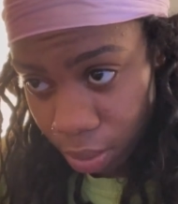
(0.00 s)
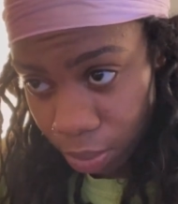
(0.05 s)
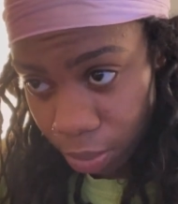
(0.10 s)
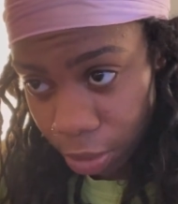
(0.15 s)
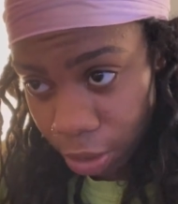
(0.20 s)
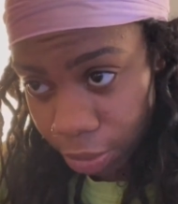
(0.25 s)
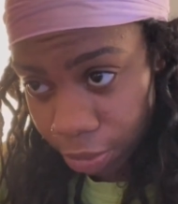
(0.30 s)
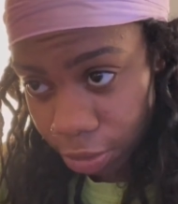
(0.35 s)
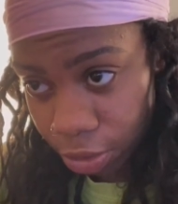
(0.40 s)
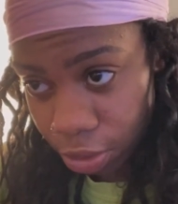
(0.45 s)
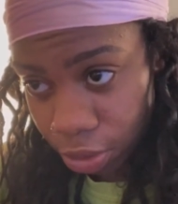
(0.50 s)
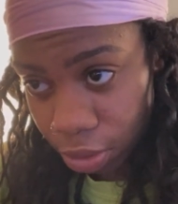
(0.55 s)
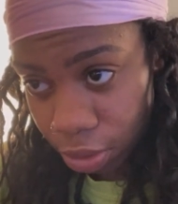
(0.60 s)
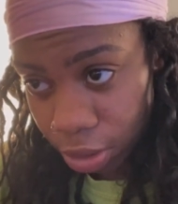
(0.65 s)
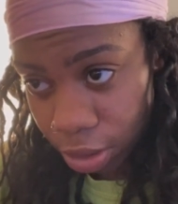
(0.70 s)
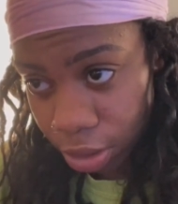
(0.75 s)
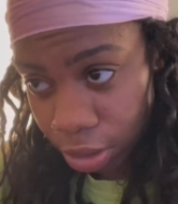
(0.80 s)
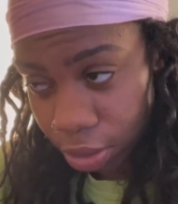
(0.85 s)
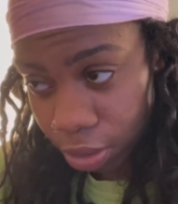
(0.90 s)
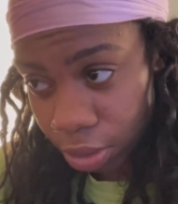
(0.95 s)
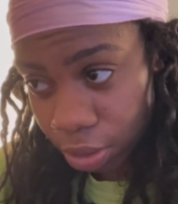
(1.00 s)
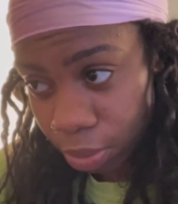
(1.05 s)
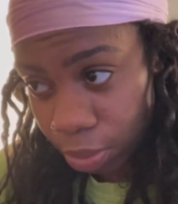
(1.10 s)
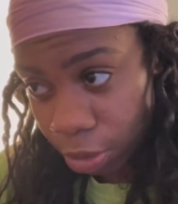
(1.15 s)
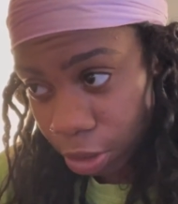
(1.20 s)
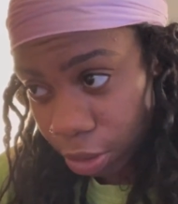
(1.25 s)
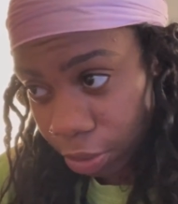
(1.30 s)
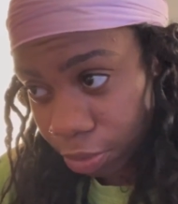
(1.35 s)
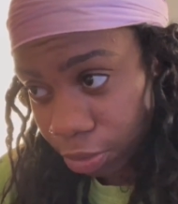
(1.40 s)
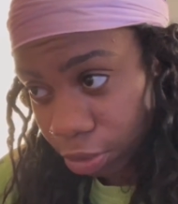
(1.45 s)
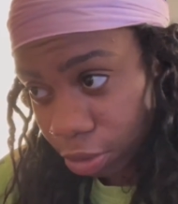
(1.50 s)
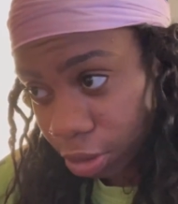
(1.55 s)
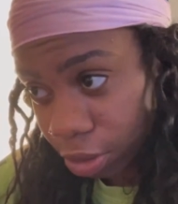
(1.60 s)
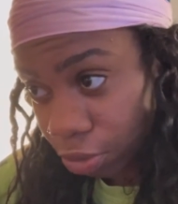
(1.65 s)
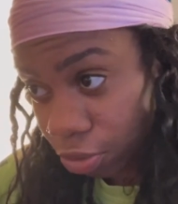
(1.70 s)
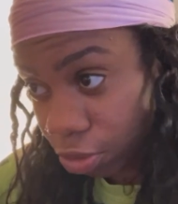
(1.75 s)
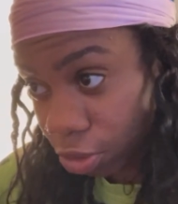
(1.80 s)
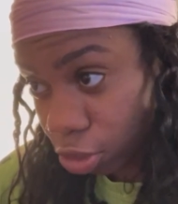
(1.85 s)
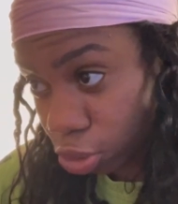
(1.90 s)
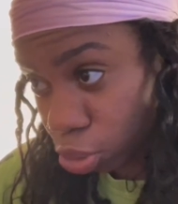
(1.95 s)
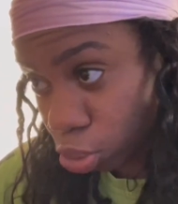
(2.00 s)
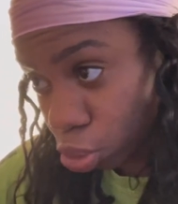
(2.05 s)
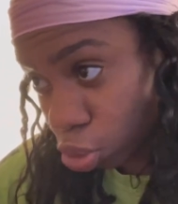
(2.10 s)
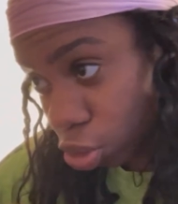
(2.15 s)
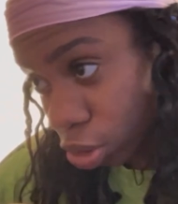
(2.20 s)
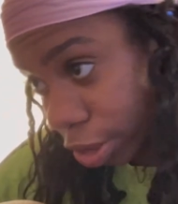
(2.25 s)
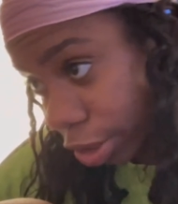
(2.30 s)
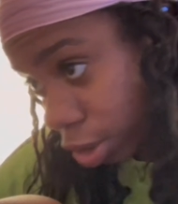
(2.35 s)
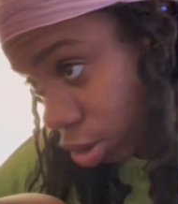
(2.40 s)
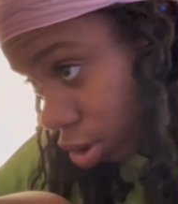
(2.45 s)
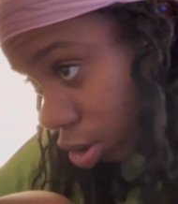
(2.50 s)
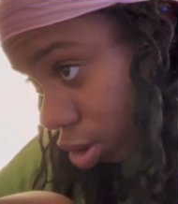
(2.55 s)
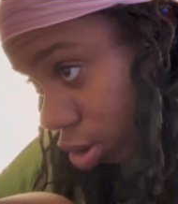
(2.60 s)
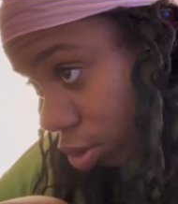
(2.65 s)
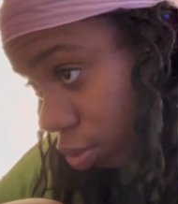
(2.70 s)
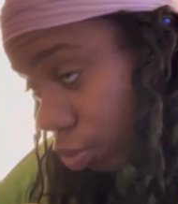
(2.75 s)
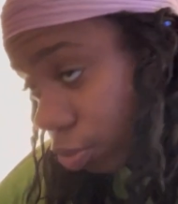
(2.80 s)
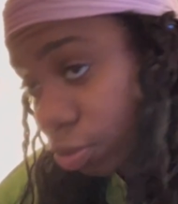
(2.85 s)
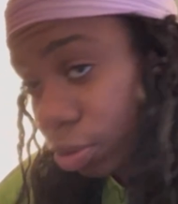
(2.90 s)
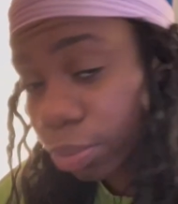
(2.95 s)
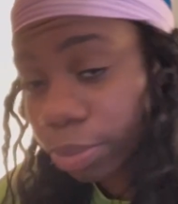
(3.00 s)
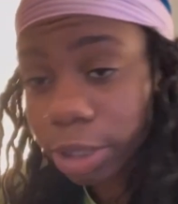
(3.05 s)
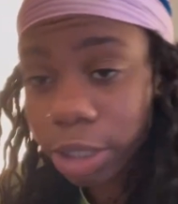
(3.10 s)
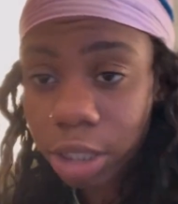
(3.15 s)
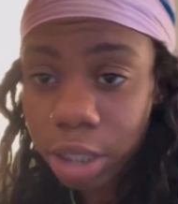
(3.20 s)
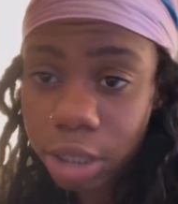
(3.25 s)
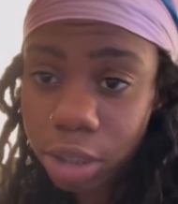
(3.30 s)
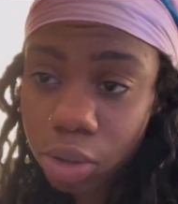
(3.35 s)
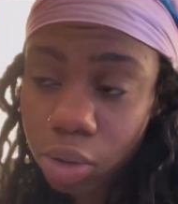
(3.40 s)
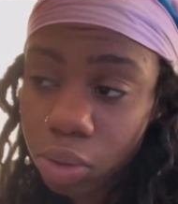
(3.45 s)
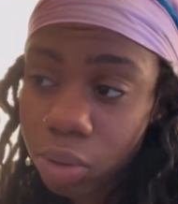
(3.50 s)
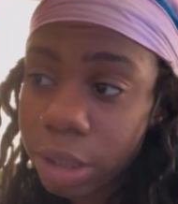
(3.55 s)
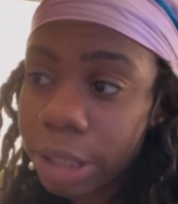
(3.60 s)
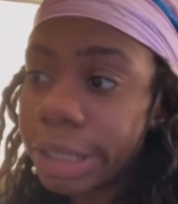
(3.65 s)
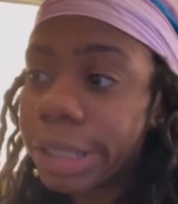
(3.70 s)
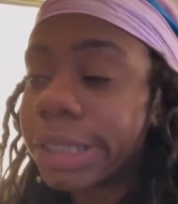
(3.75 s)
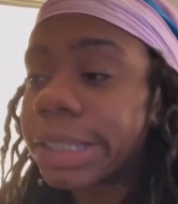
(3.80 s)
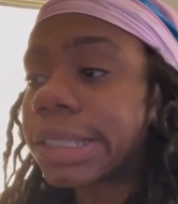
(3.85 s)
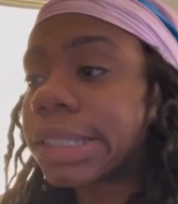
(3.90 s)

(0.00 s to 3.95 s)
Marvel Studio, the Marvel's official trailer. Finna be right to it.